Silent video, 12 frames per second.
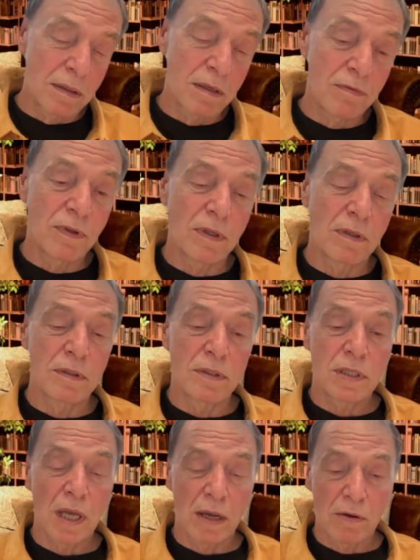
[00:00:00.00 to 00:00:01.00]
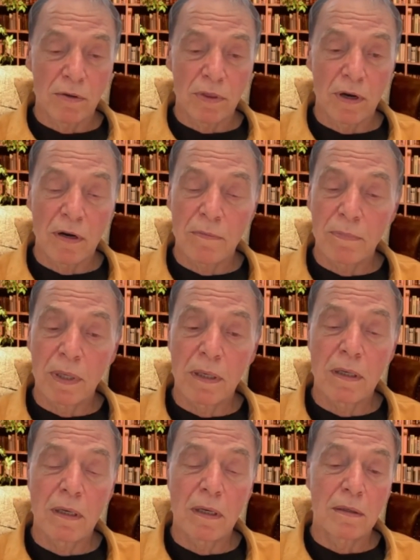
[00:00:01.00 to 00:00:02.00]
the field of
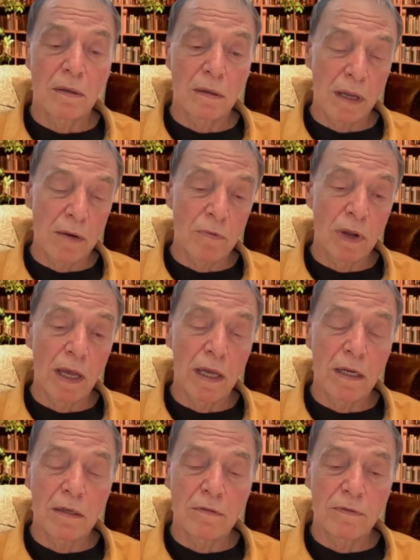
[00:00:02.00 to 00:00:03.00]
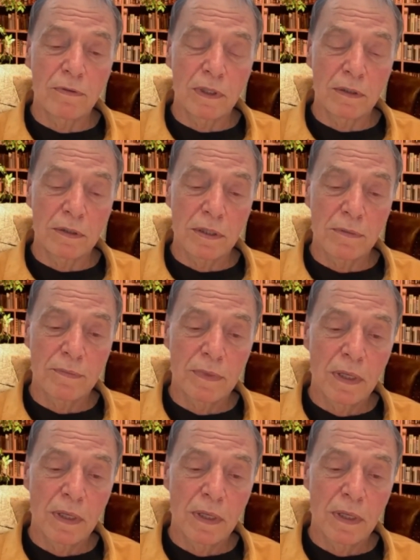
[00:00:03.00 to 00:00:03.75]
psychotherapy and related fields.